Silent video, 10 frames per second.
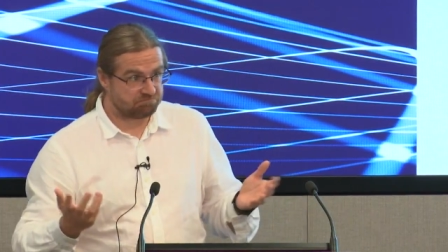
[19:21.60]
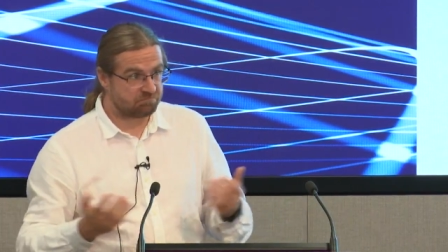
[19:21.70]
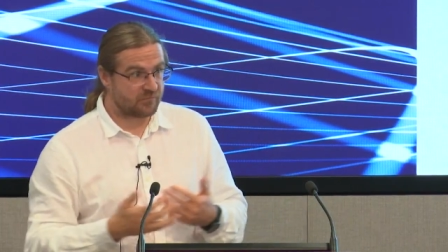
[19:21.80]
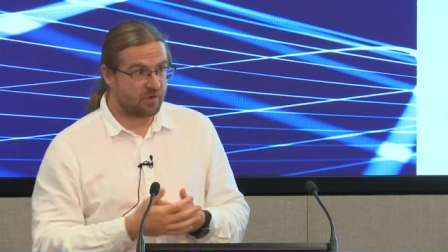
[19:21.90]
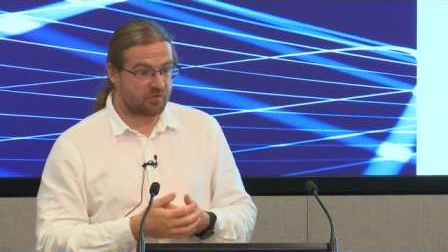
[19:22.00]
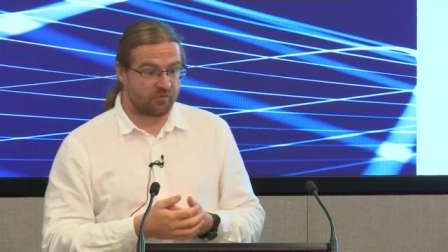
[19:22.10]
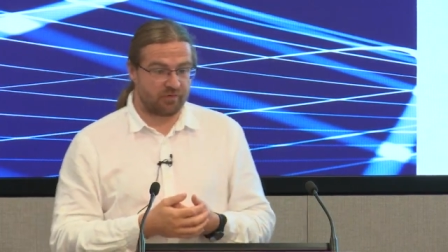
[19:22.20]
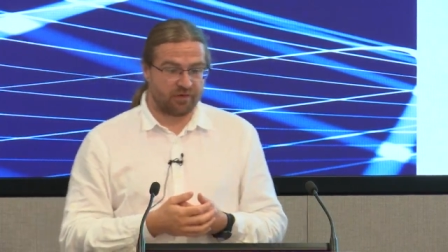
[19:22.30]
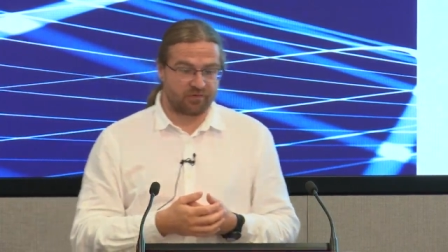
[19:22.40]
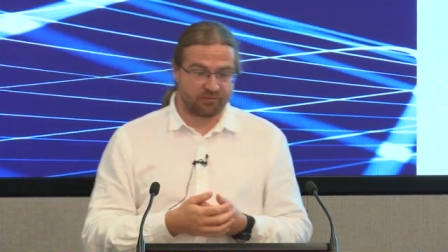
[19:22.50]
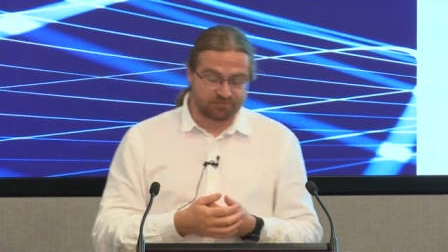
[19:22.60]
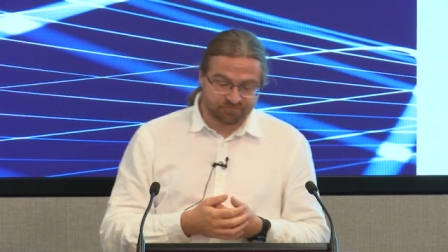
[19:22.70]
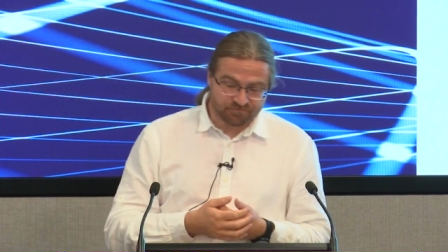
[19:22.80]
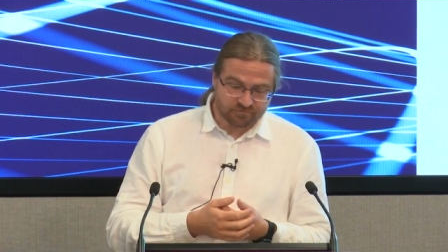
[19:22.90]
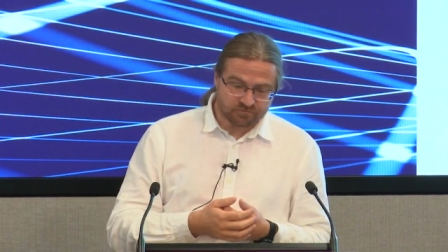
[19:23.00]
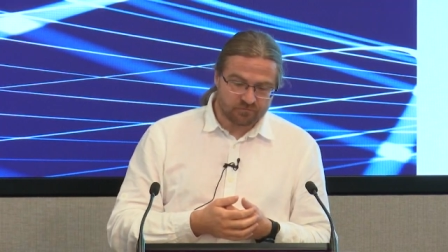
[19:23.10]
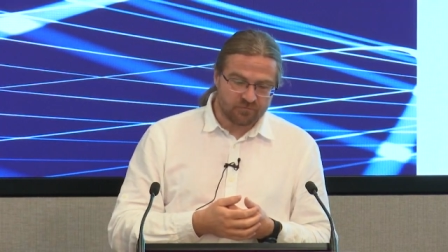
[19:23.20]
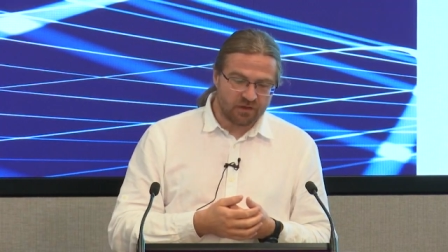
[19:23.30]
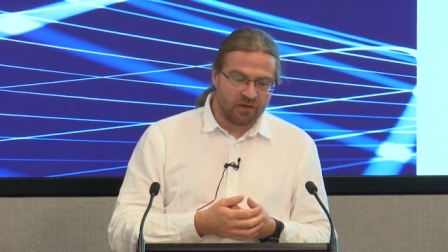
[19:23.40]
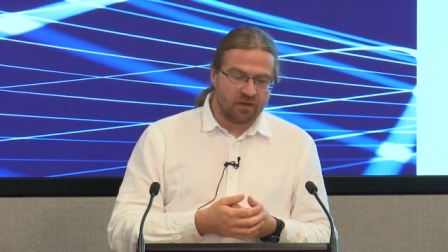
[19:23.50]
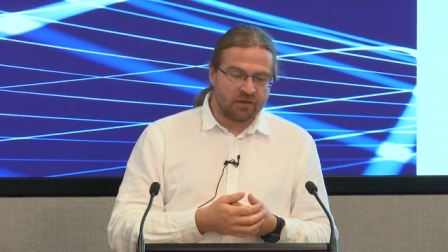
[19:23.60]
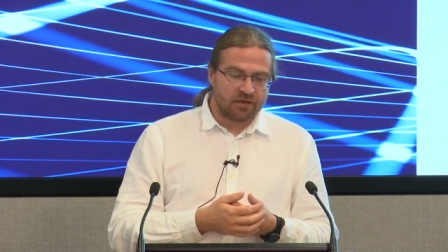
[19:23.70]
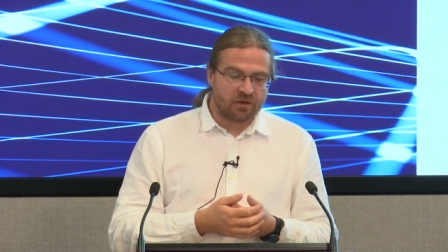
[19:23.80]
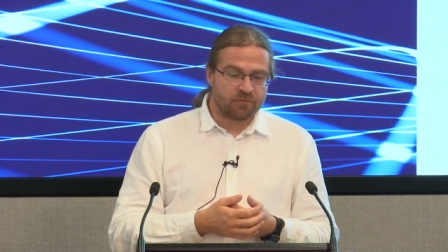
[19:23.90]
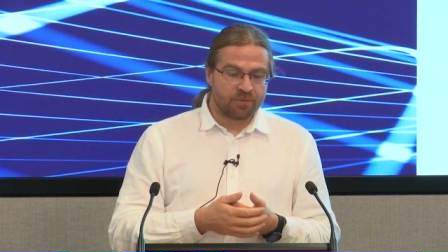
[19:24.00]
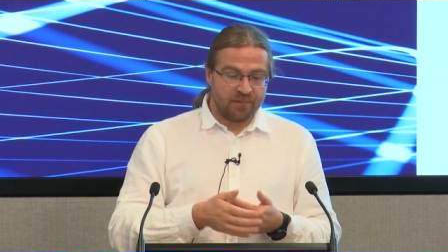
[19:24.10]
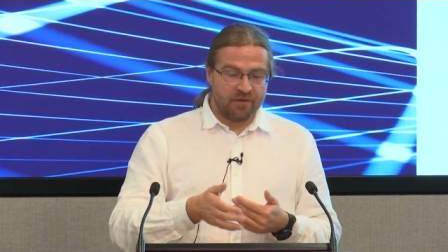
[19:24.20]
also very easy. Now,